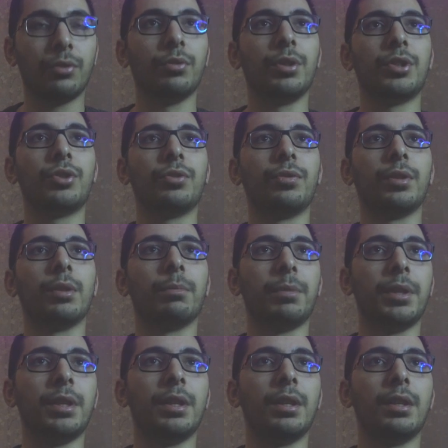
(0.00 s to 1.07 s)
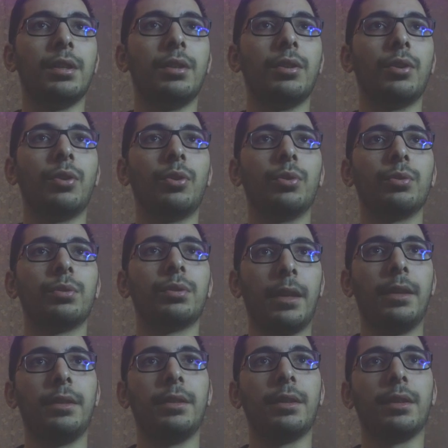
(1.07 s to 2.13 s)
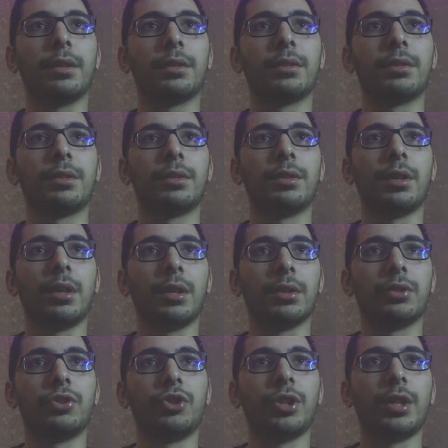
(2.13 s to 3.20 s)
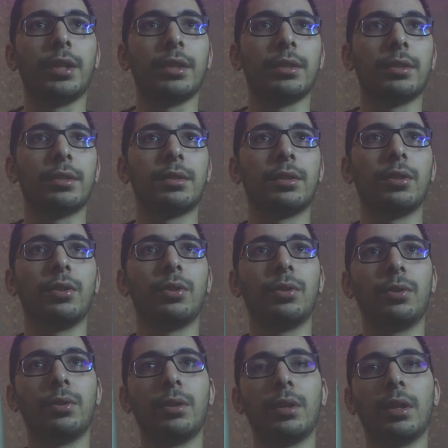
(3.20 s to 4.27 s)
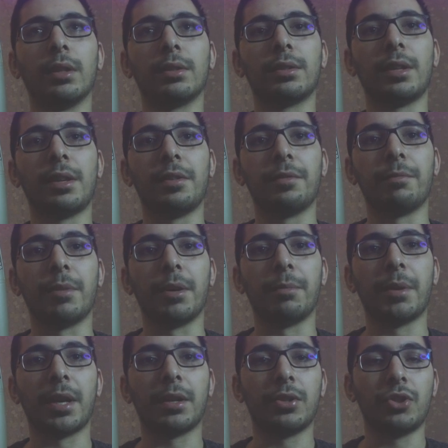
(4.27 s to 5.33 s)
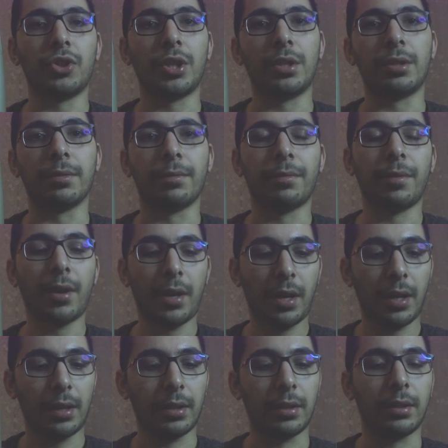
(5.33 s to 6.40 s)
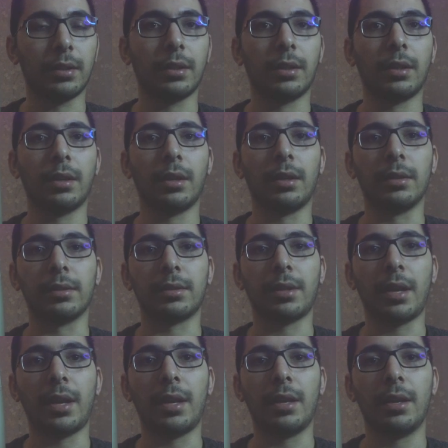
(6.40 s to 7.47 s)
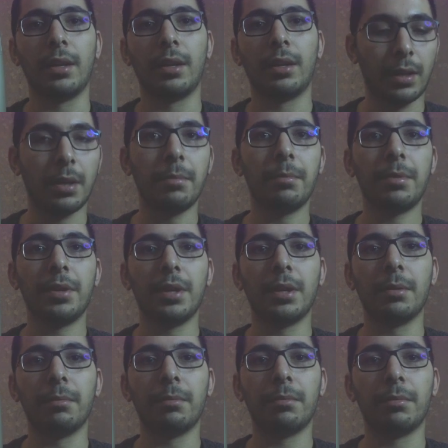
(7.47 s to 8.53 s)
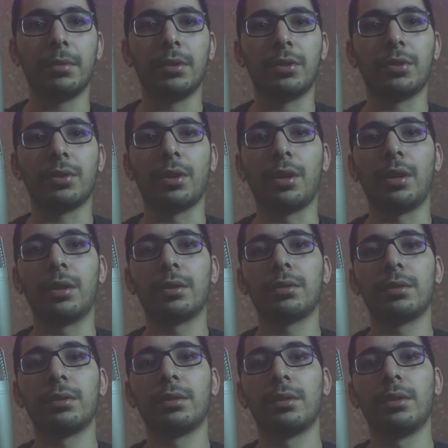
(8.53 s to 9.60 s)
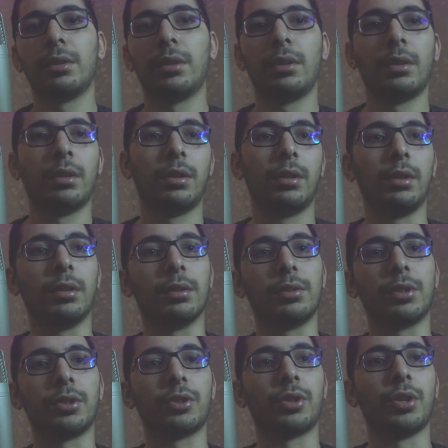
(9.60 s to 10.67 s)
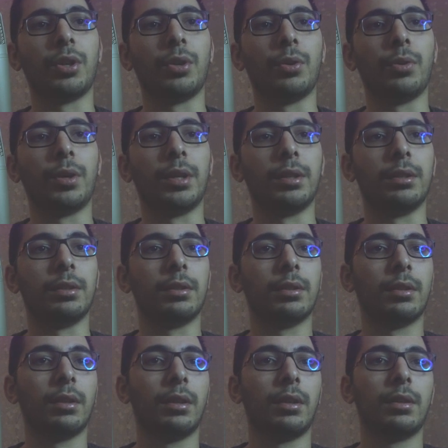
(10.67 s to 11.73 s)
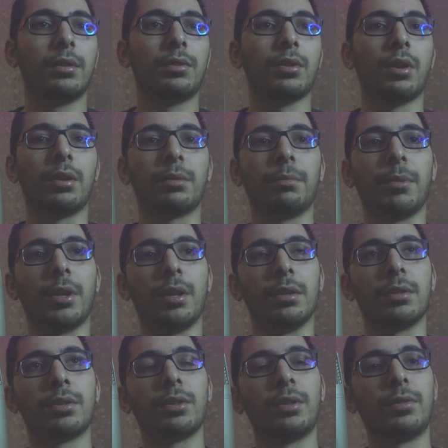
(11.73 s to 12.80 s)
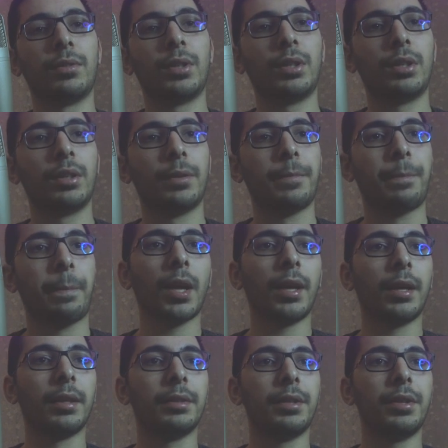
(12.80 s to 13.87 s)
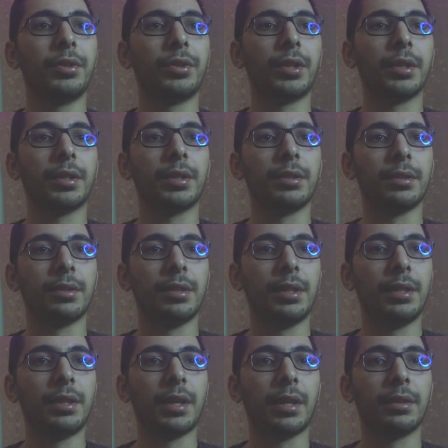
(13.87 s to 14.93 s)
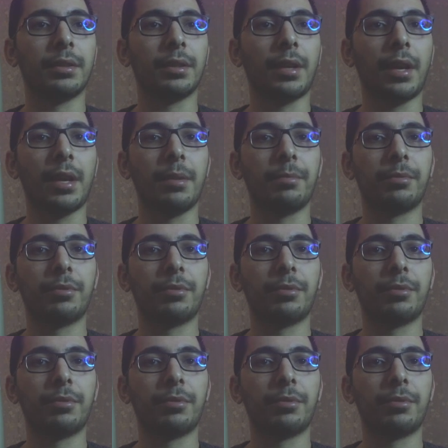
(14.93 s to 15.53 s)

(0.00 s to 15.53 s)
which will be node index.js. So I'll save my package.json file and I'll say npm start will just go and start my server. And here I can see that a